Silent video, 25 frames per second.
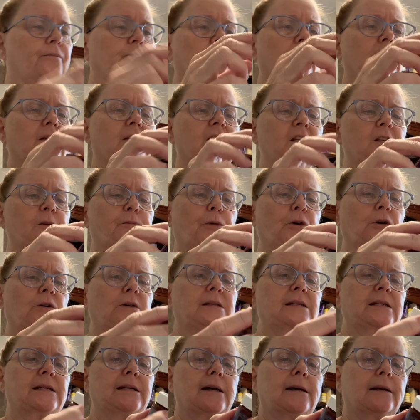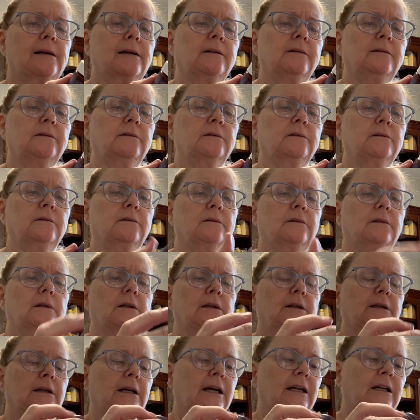this is burnt sienna,
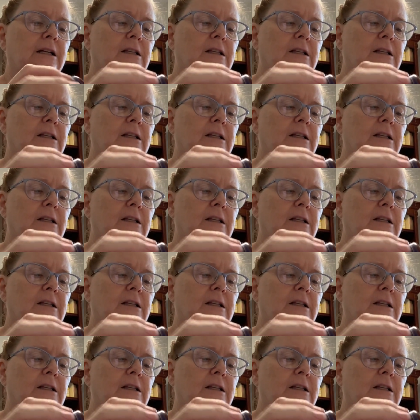and